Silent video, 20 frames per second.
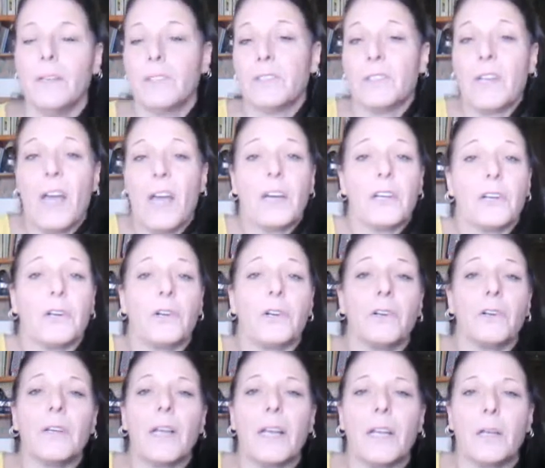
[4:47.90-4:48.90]
It's not going to
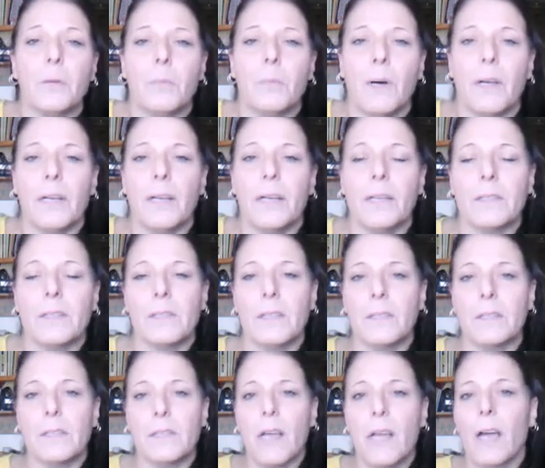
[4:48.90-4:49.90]
hurt anybody. It's
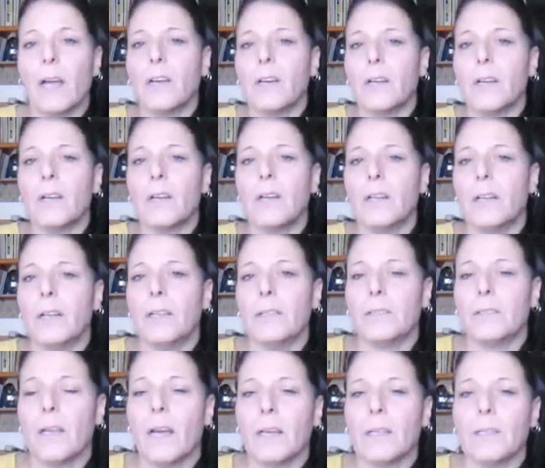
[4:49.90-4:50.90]
it's not gonna
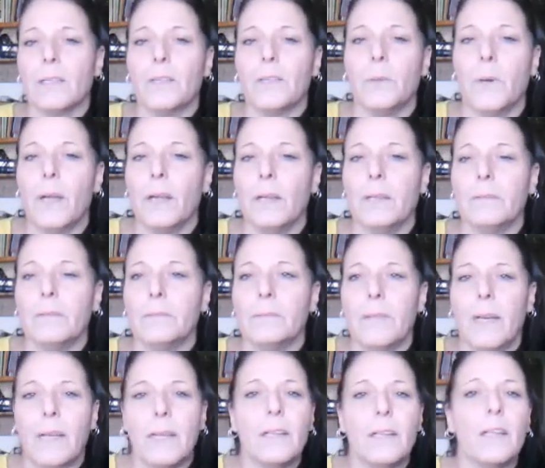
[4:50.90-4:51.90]
it's not gonna do
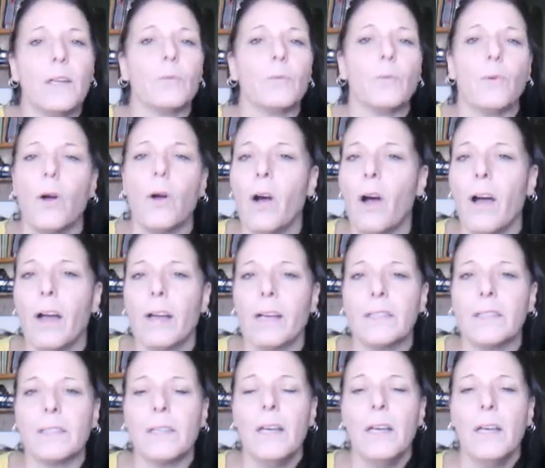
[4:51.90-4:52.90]
anything wrong.
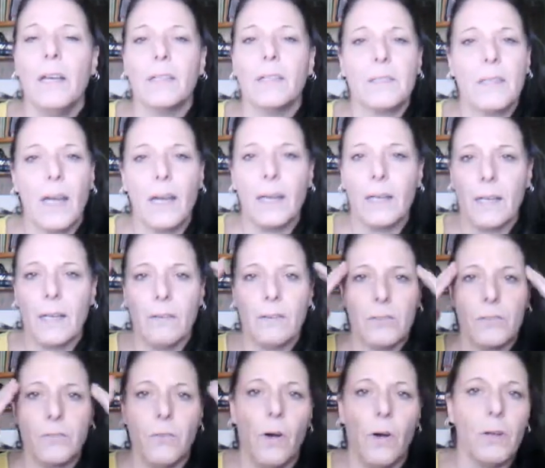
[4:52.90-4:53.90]
It's it's not going to give
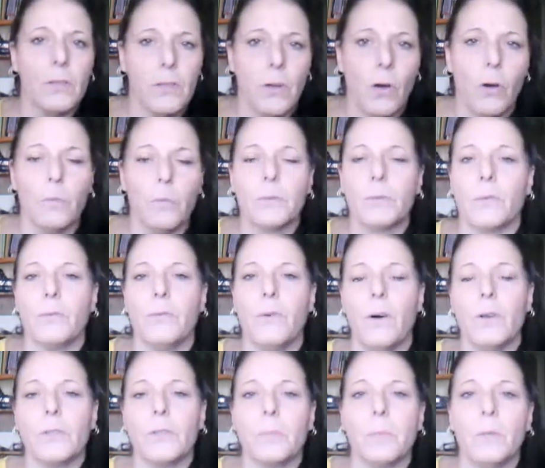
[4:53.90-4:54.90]
us false hopes or
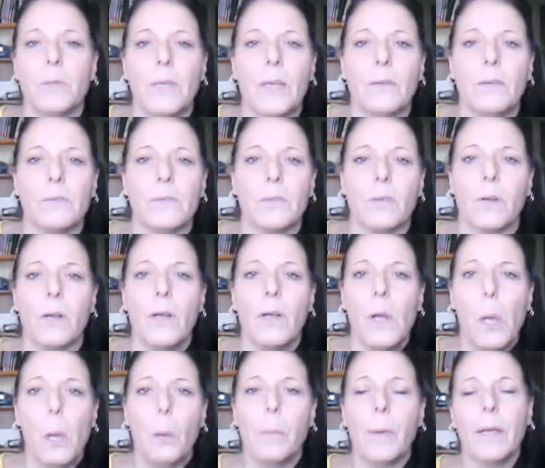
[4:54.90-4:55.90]
false beliefs or
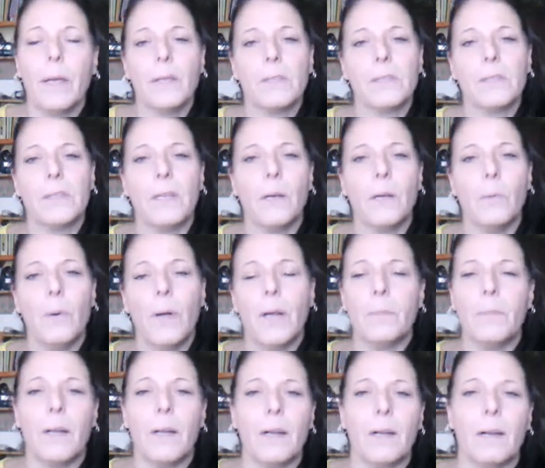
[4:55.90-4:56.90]
make us think,
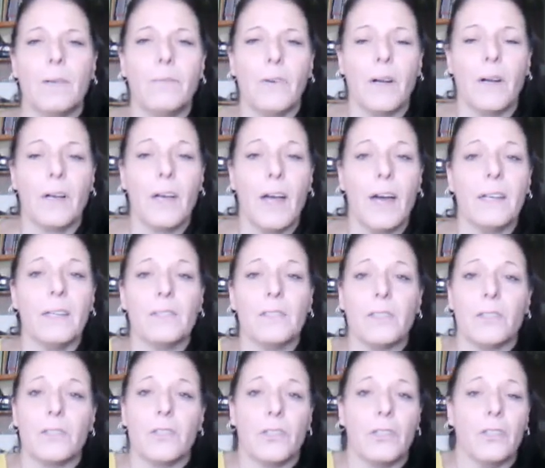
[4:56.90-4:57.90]
wait a minute, if our God
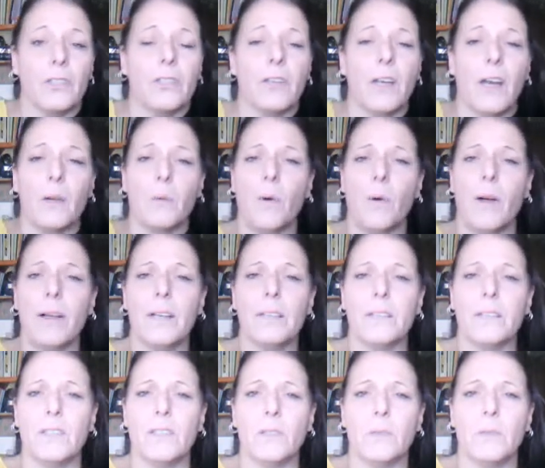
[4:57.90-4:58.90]
is such a good God, why
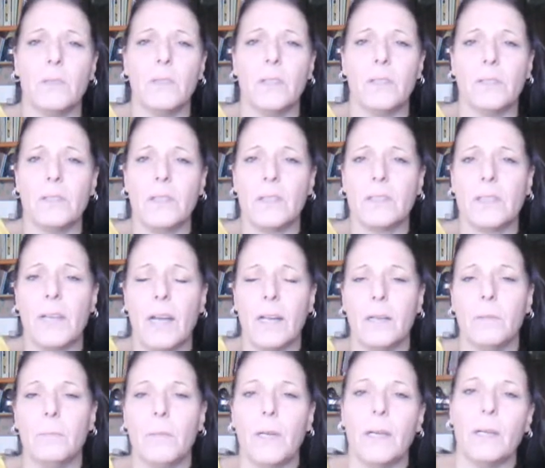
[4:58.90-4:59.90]
is he doing this? That's
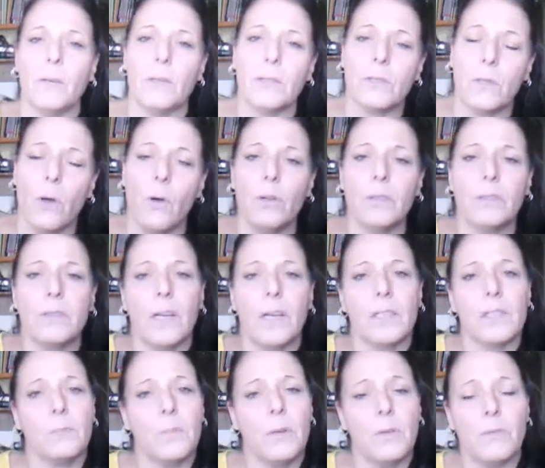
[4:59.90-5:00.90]
kind of mean. That's Old
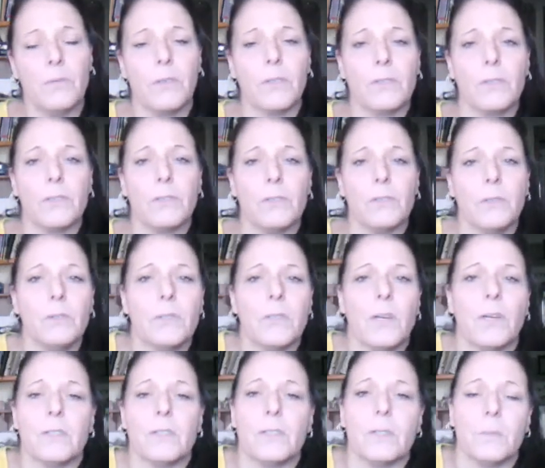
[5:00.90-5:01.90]
Testament versus New
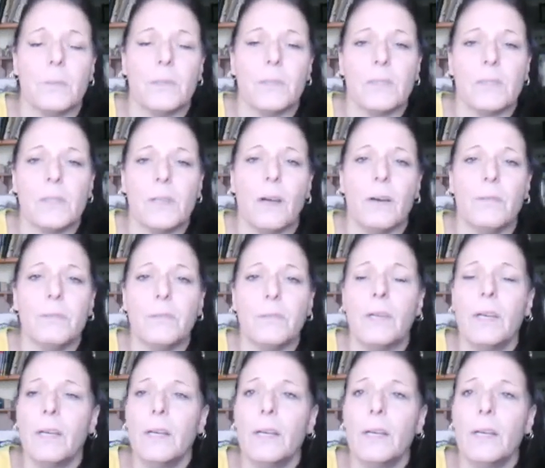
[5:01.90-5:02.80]
Testament stuff.